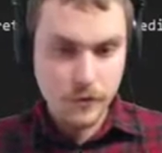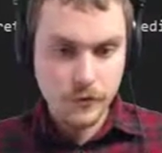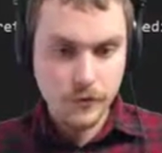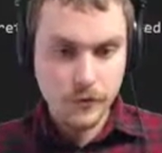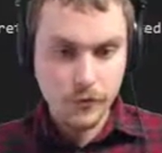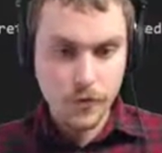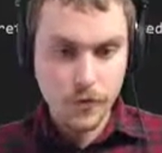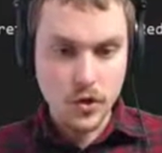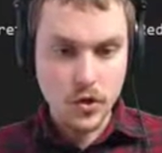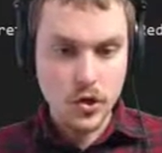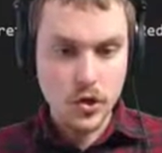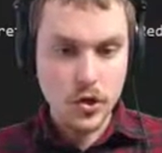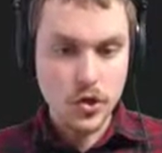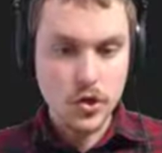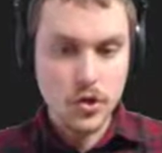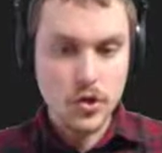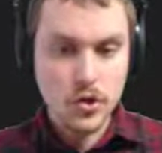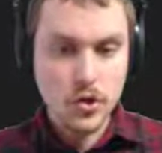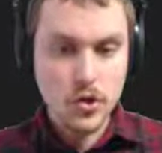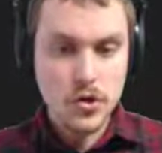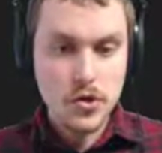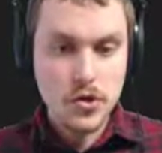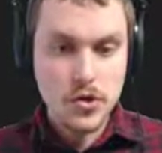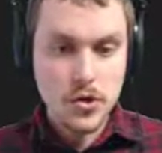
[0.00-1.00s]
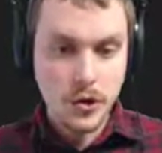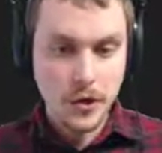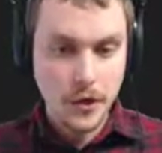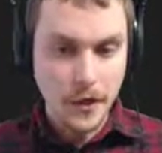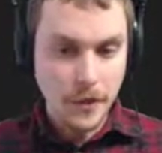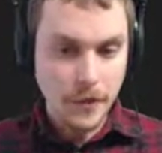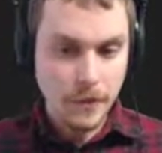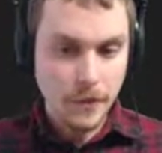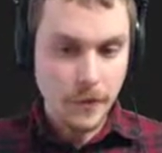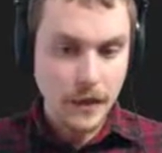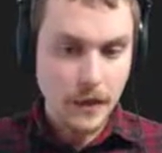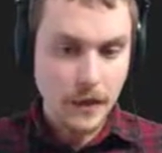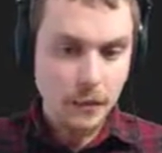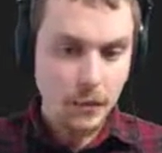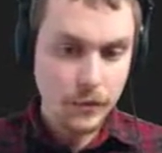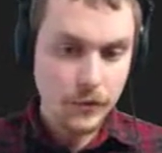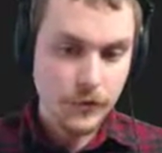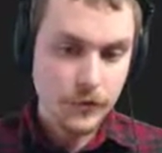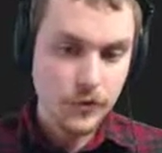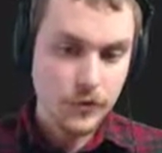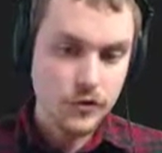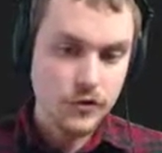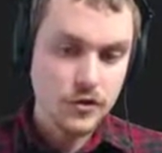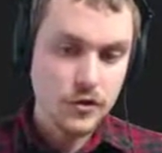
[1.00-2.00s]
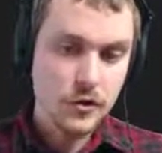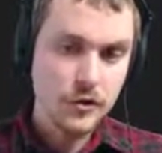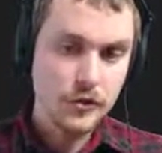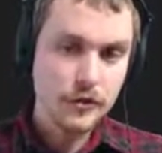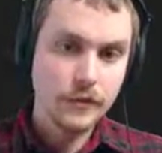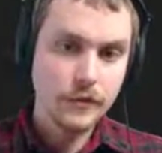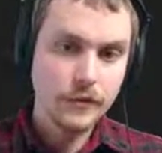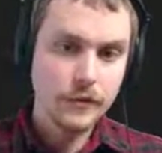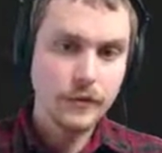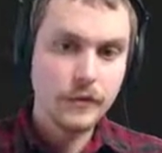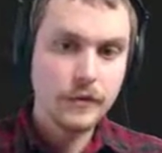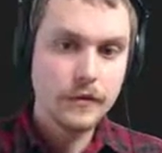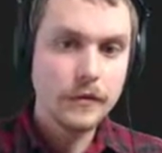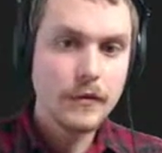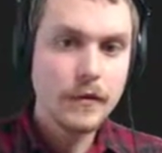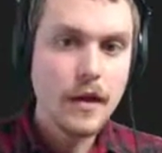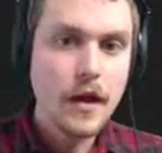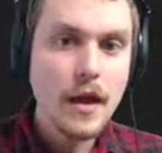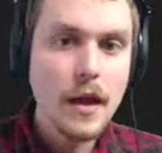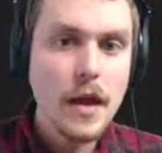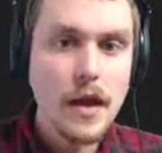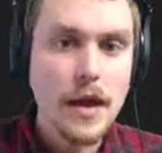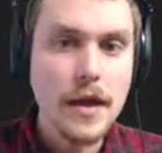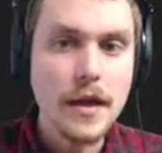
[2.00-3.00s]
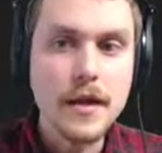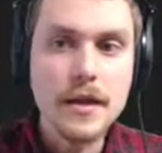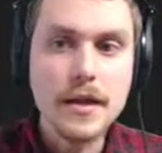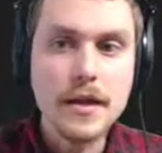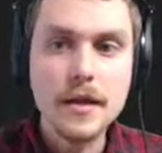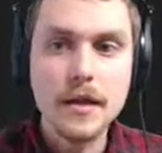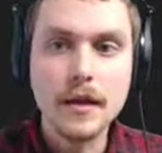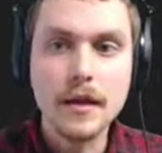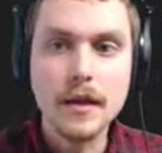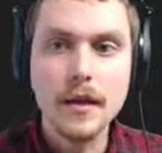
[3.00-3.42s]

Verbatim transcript: So we should be able to just say